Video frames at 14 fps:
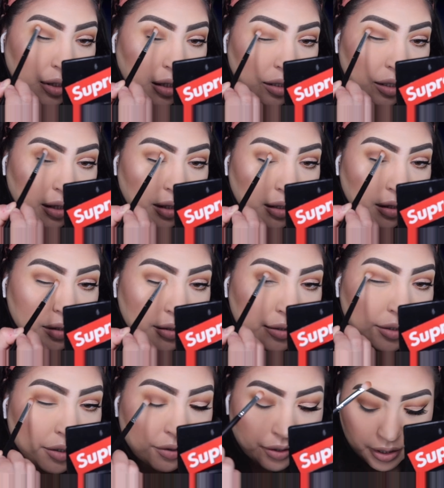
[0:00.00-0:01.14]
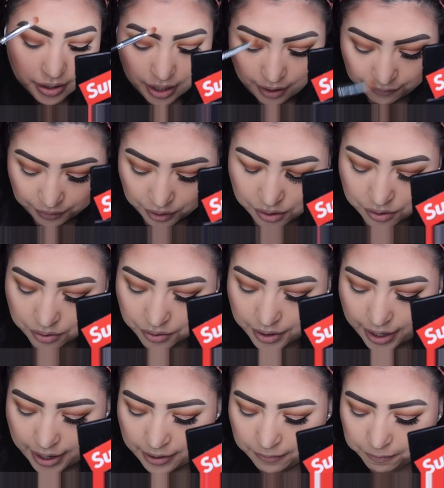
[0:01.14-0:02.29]
Okay, so then after you do
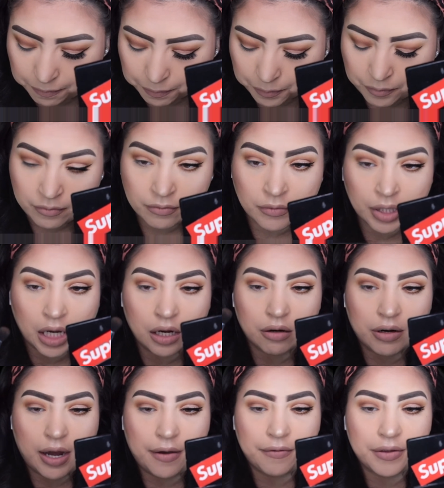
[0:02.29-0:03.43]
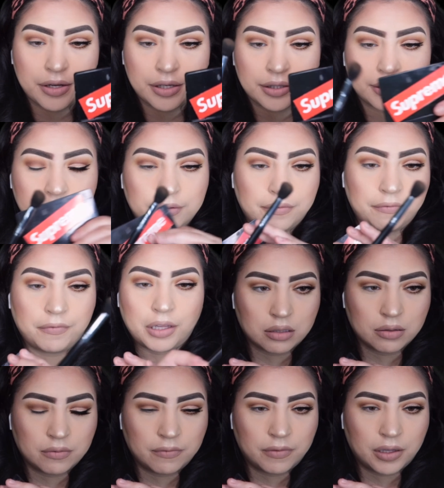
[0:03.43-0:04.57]
that, grab this
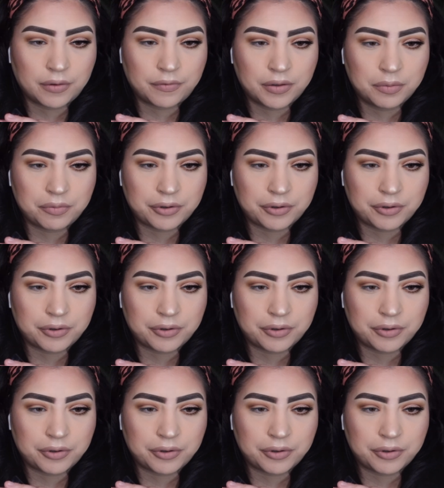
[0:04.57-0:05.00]
fluffy